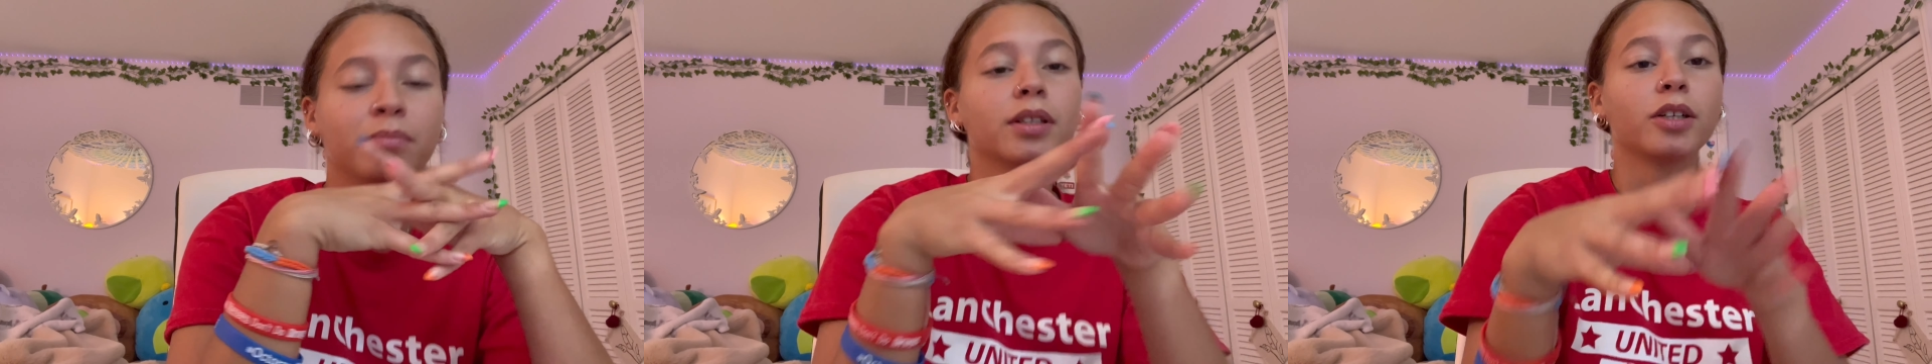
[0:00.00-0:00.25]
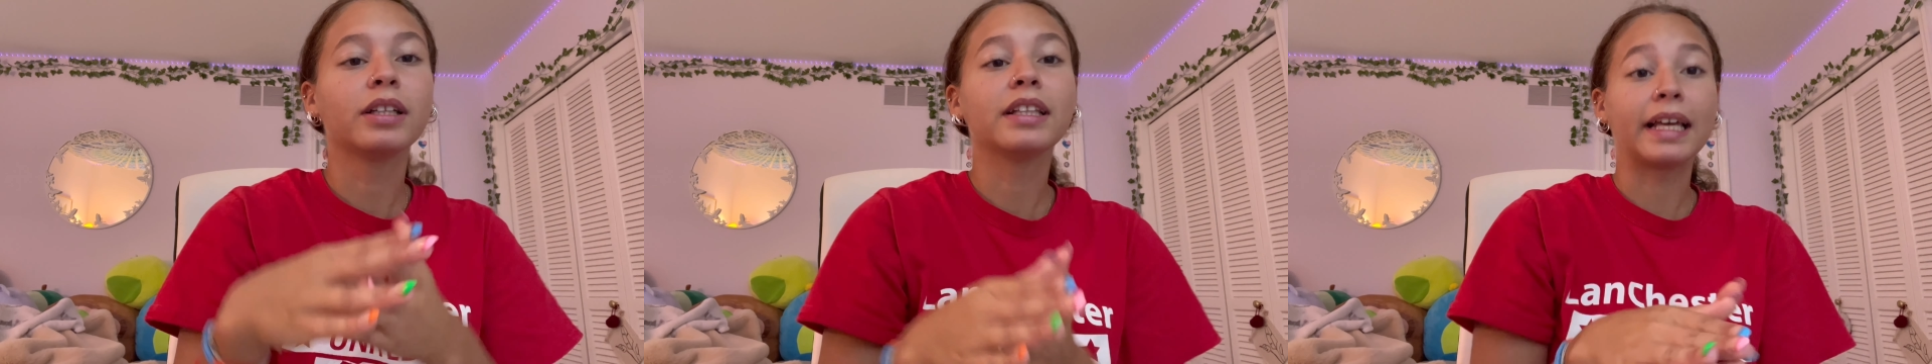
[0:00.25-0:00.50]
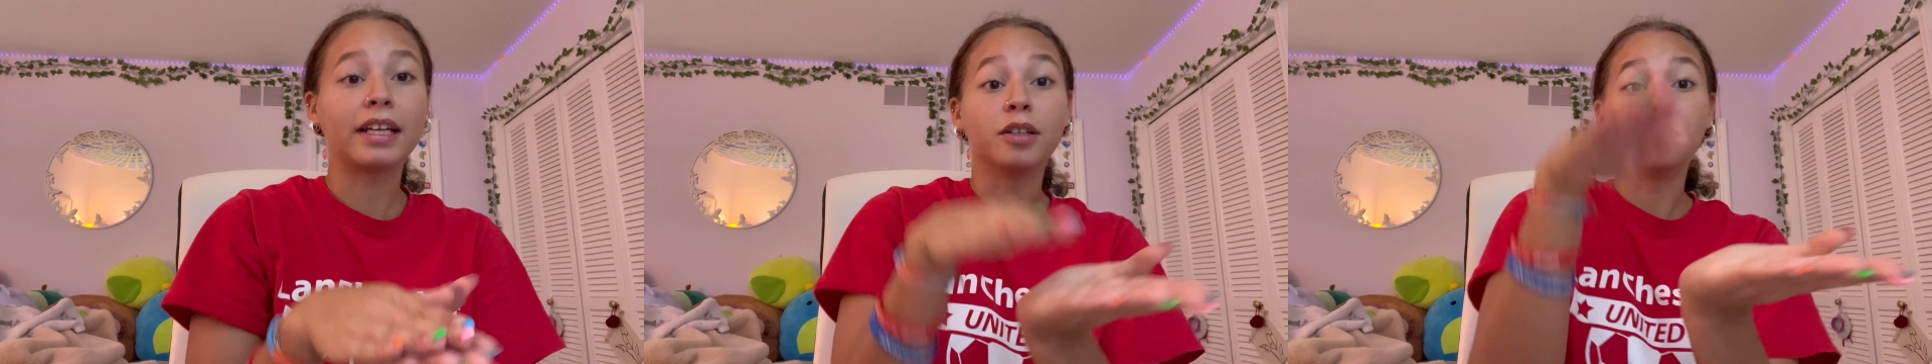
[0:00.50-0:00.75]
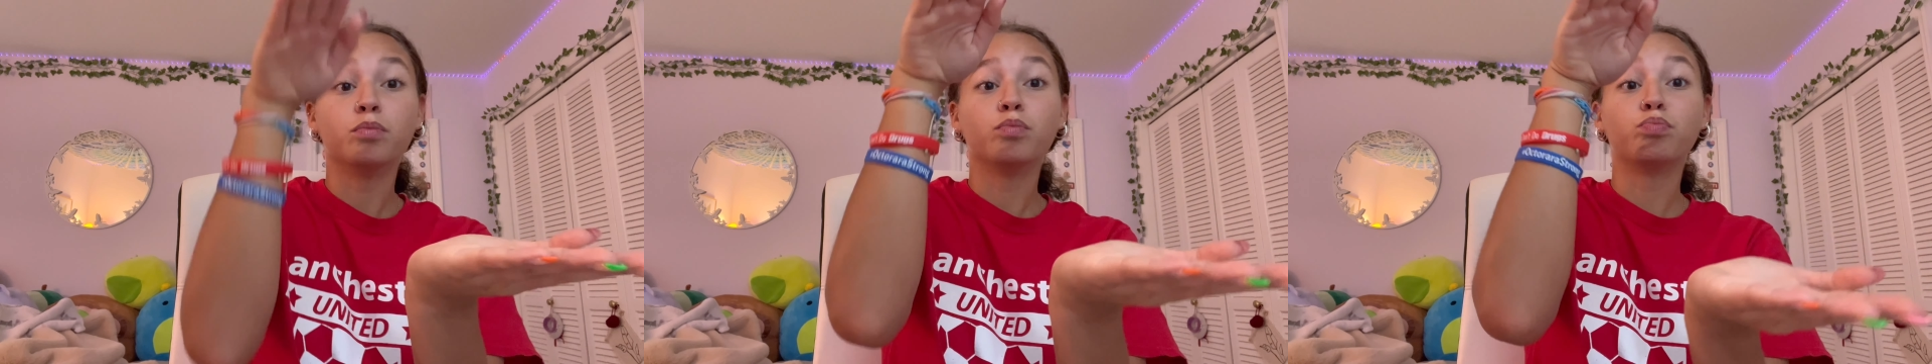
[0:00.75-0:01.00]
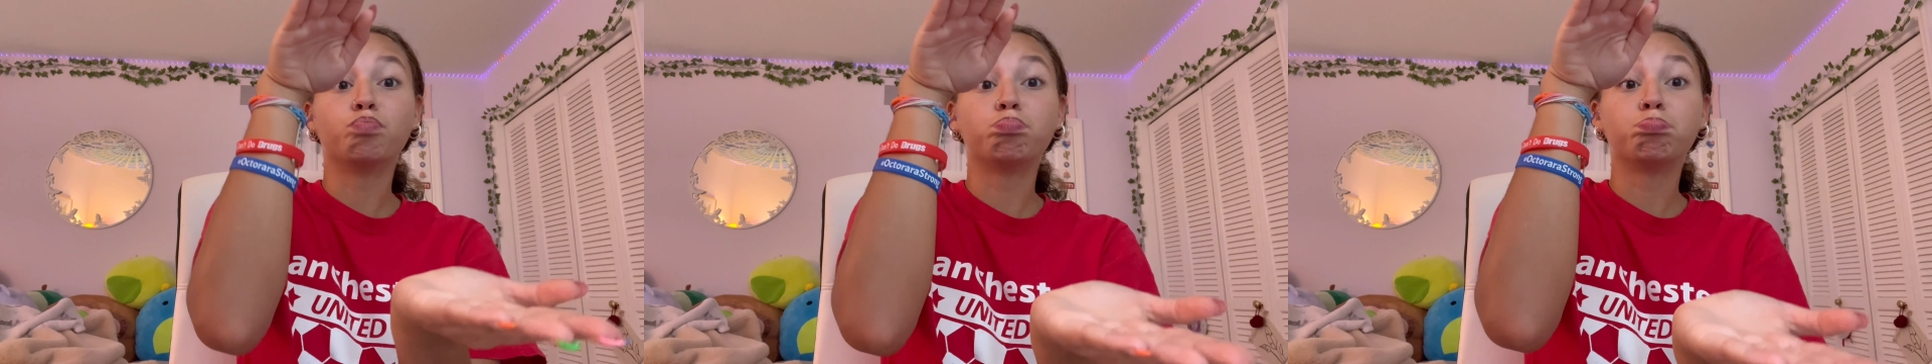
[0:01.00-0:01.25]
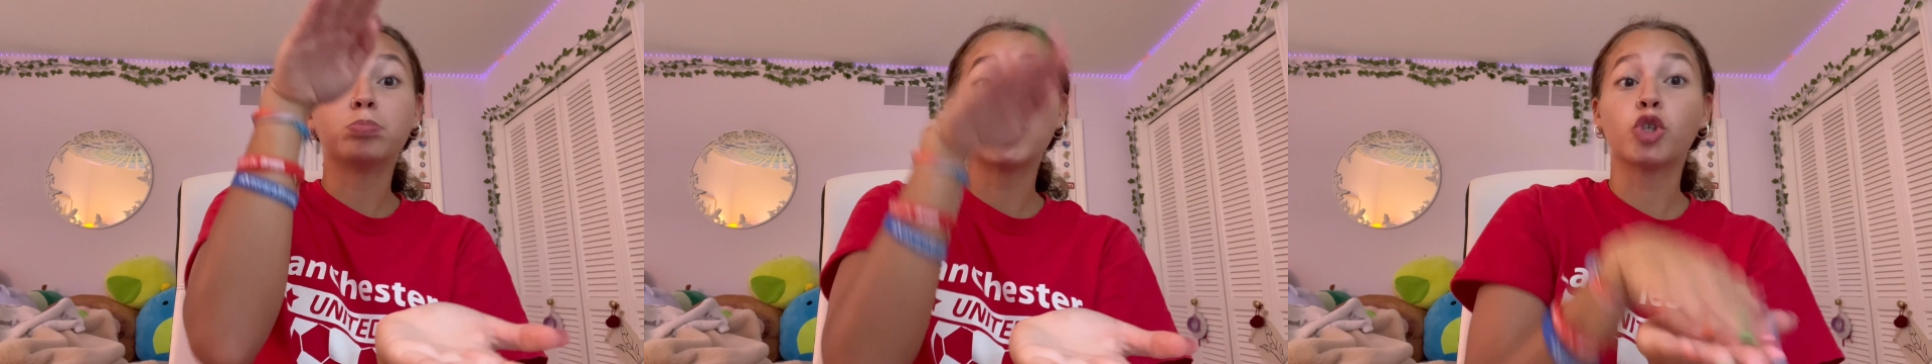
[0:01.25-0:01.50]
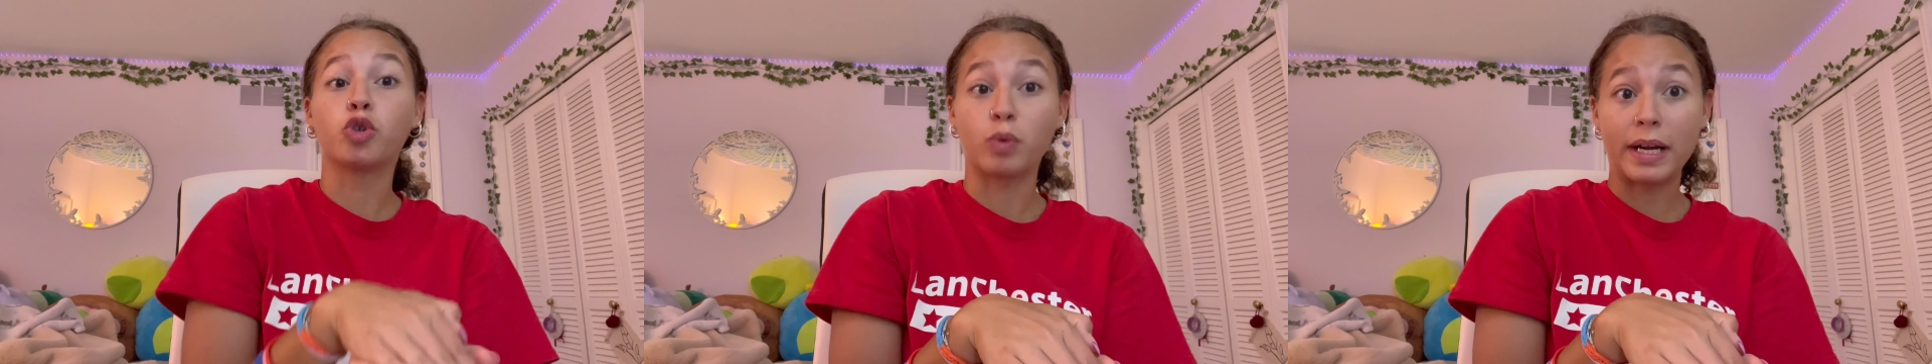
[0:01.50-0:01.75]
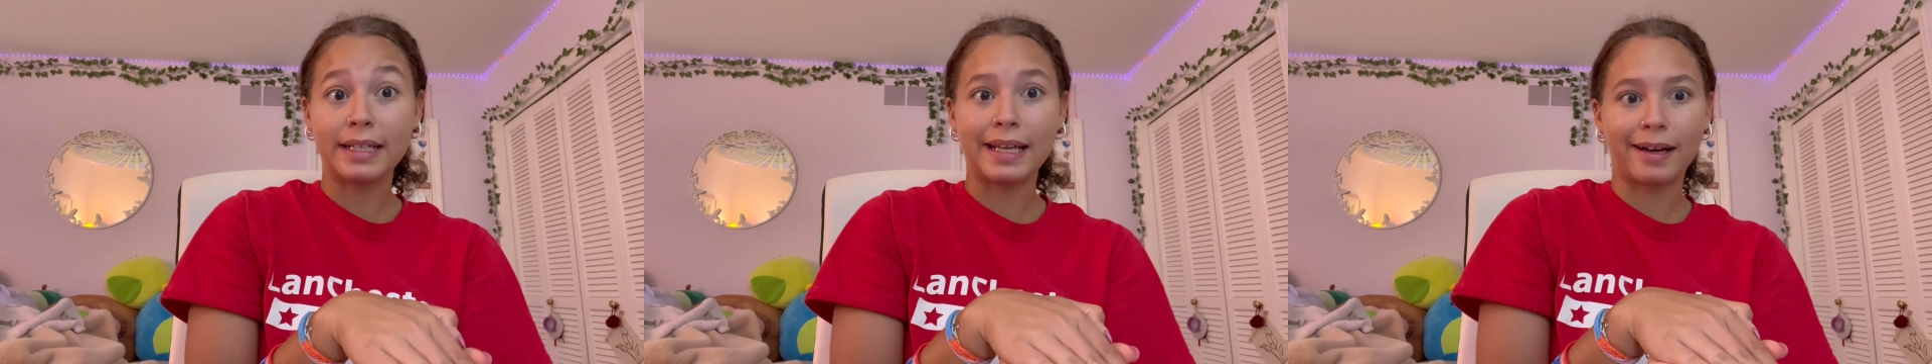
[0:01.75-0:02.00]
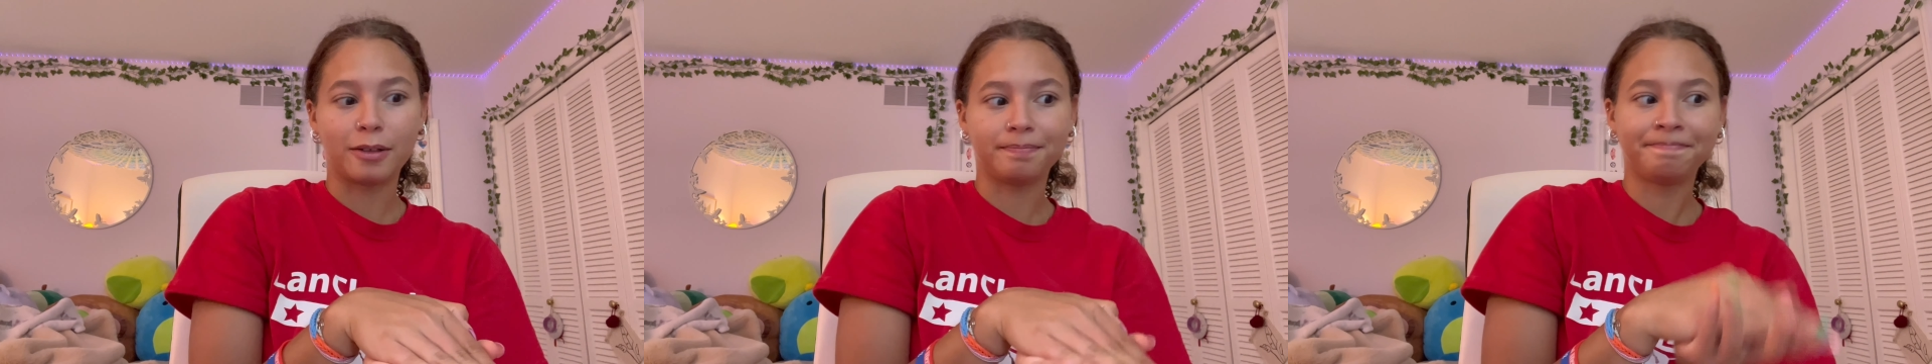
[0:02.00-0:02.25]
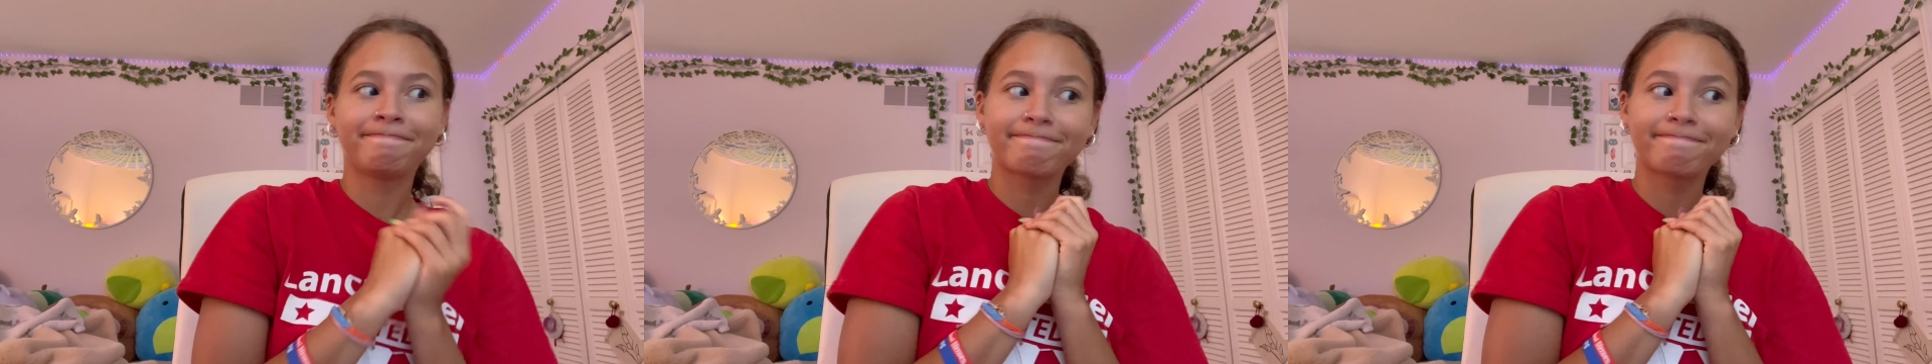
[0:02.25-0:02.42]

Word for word: Literally landed straight down.